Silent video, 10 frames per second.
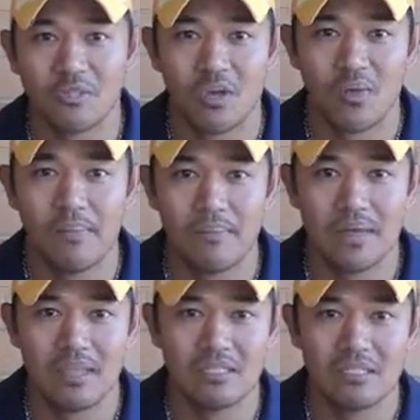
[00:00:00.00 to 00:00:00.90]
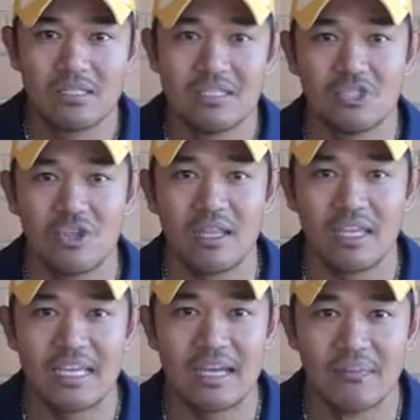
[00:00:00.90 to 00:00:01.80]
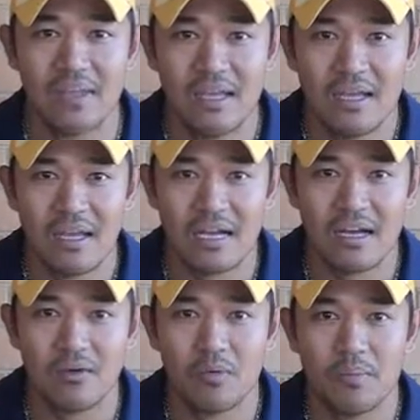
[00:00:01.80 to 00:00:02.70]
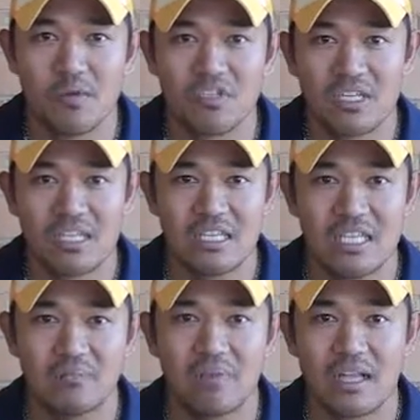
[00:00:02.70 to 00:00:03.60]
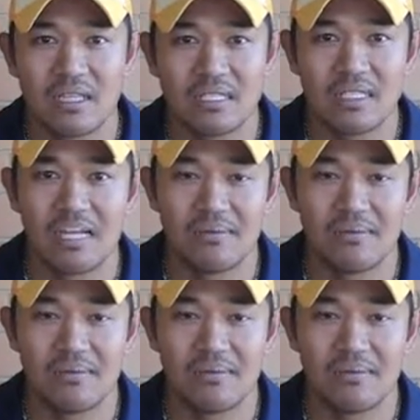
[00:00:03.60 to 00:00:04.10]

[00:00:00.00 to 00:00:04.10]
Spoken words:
So certainly we'll be watching his playlist